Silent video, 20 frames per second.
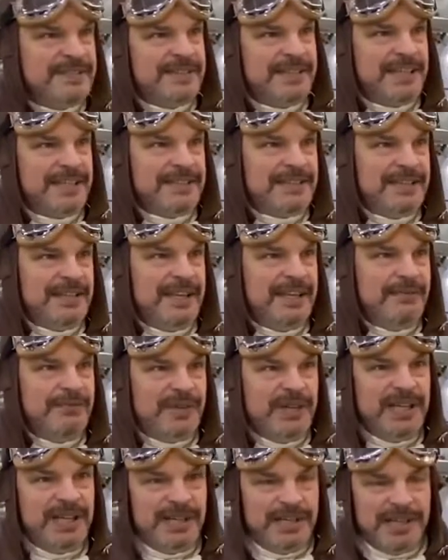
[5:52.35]
that they,
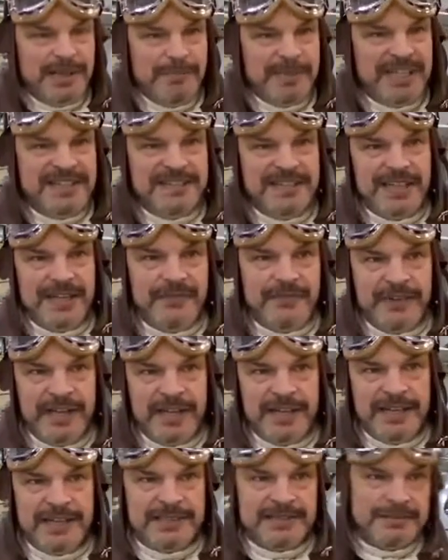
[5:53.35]
they basically
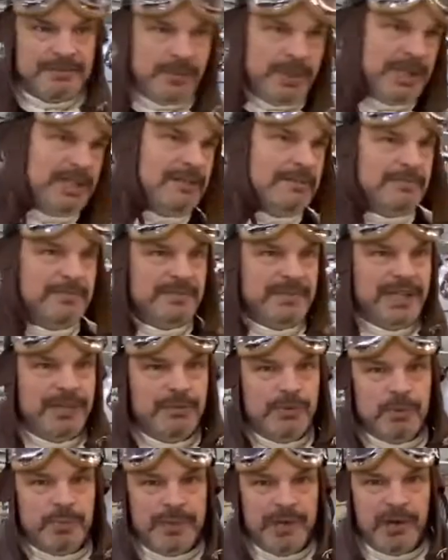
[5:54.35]
feared that, well, they
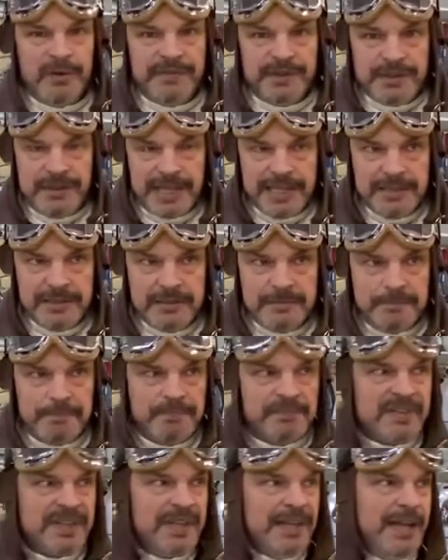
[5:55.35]
would be overrun
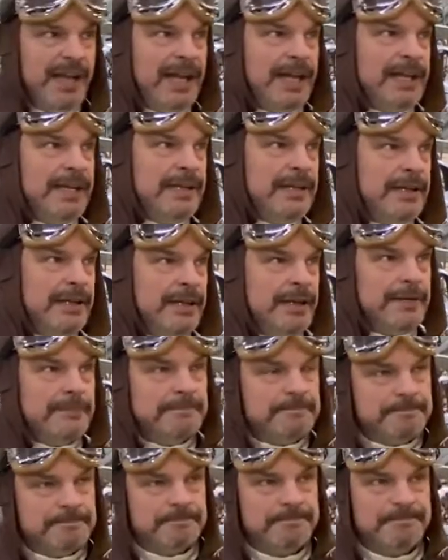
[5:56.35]
and um,